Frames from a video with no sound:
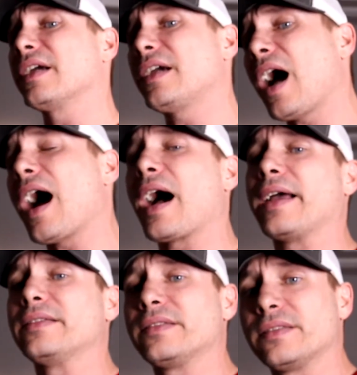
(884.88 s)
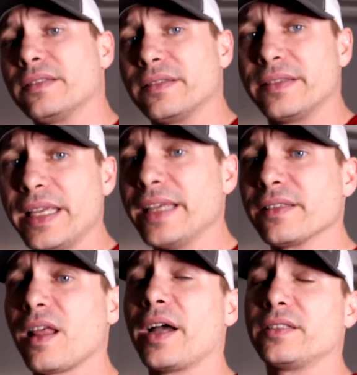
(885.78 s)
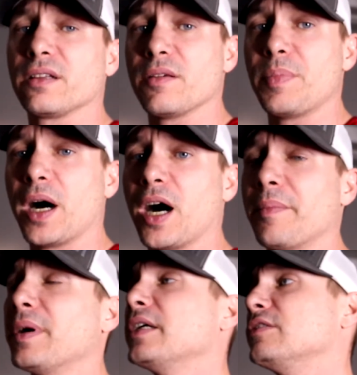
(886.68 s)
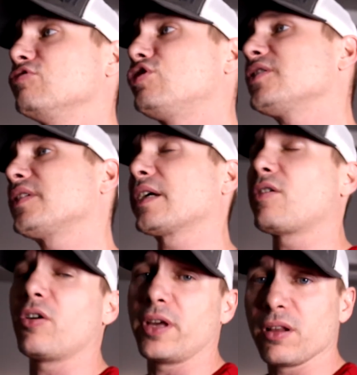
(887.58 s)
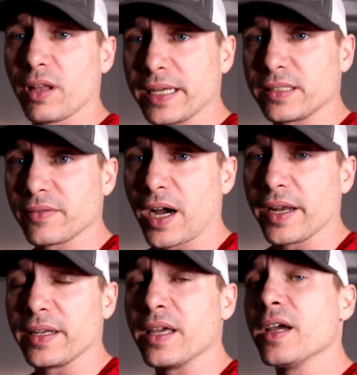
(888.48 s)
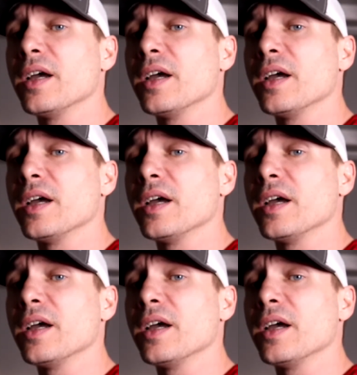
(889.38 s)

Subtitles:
Guys, these lights are the bomb, just like all the other lights I've gotten.